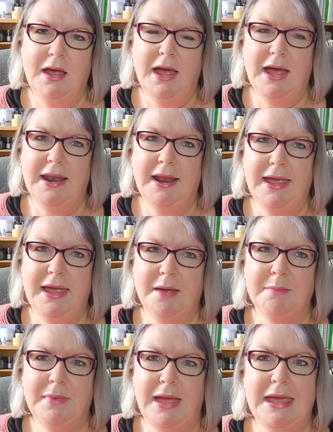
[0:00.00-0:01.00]
and I
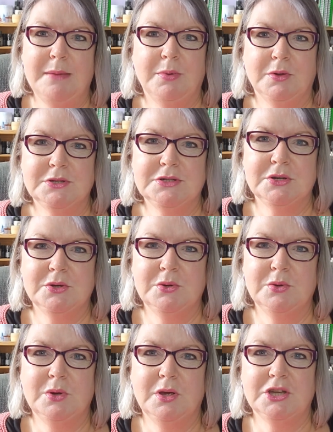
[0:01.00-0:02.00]
am able
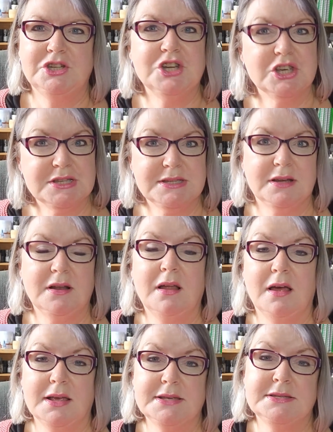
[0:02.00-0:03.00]
to adjust the
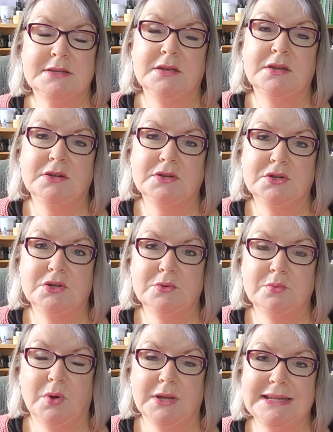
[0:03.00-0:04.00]
class to
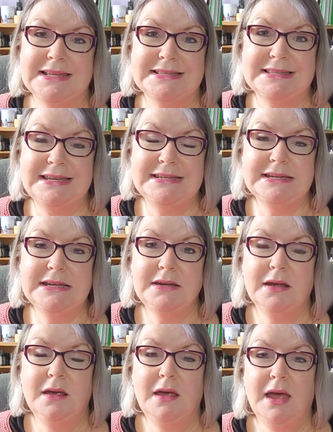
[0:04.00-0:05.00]
what is needed
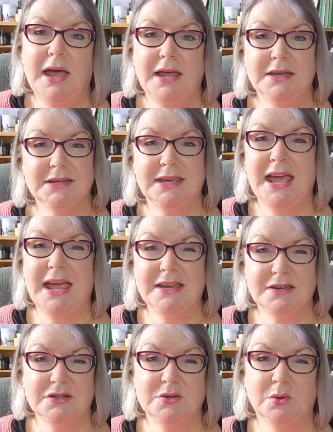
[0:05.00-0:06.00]
and to
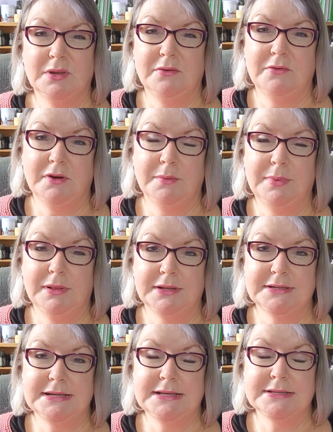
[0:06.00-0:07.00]
cater to all different
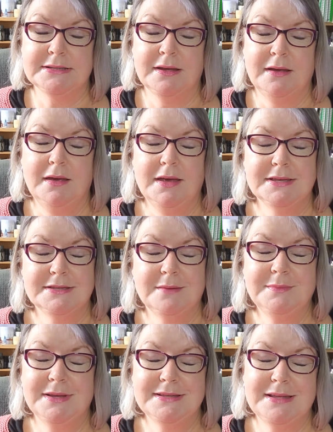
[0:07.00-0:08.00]
abilities.
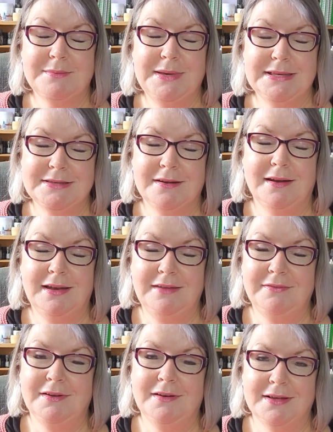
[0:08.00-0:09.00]
Sometimes that means that I
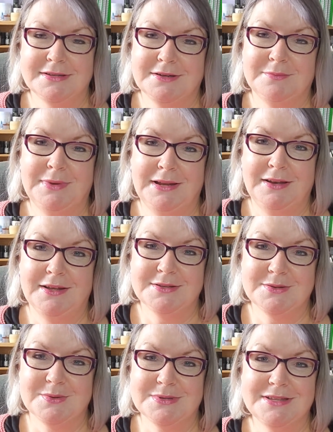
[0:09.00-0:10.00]
leave the class completely
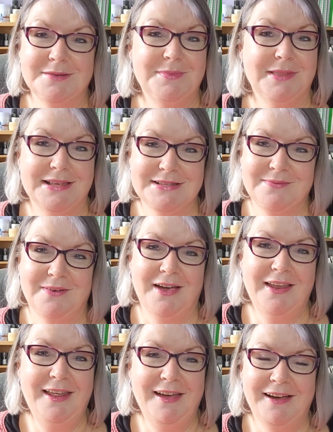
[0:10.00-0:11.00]
exhausted, but that's
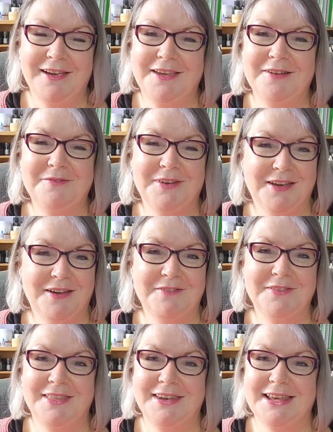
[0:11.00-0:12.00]
fine. I can
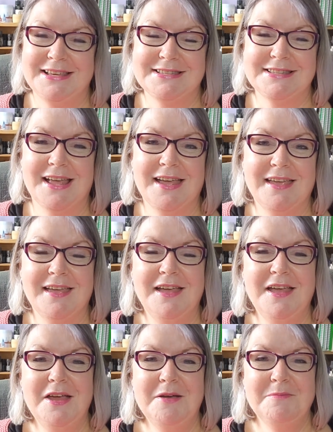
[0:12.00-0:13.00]
recover the next day.
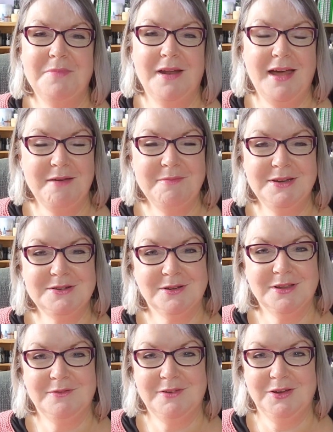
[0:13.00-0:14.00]
But I have been
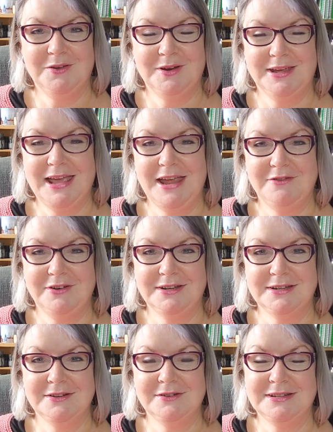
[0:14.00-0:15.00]
told I'm very good at catering
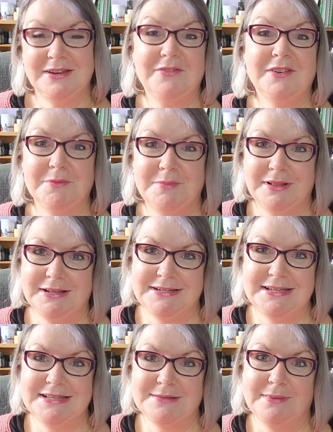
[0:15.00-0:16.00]
to different
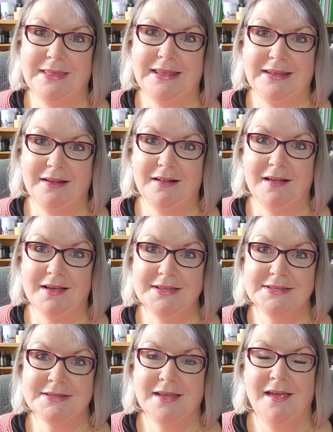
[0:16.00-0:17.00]
abilities within the
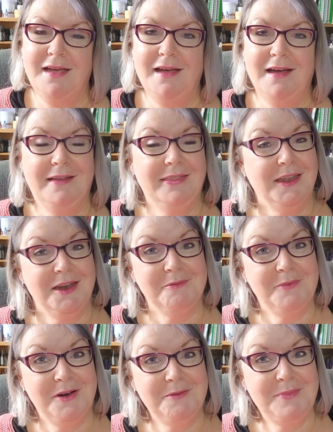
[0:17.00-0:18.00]
class and that I'm
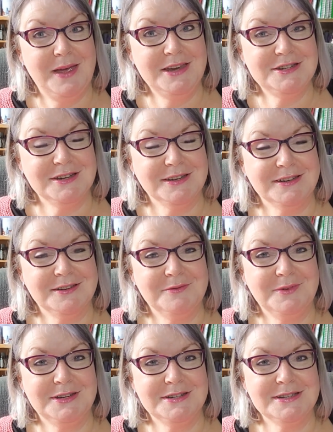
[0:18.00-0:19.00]
very patient,
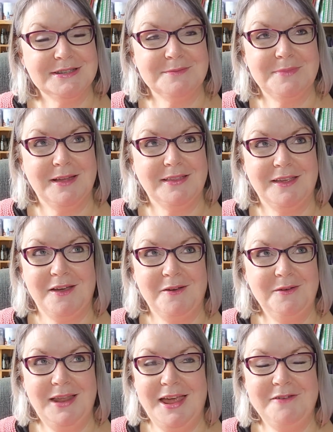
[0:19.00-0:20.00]
which is about the
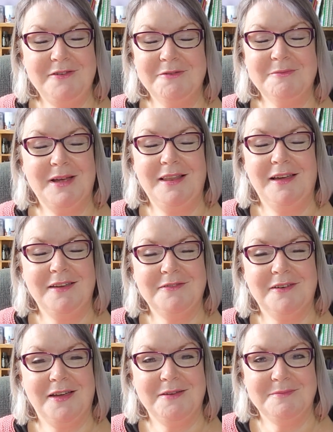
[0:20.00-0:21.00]
only area of my life
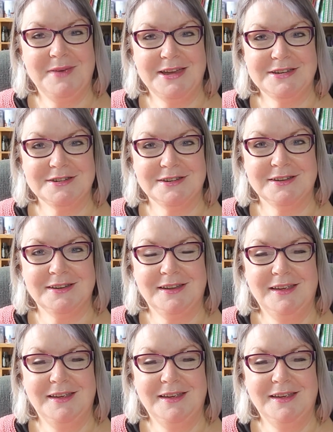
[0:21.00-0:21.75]
I am patient.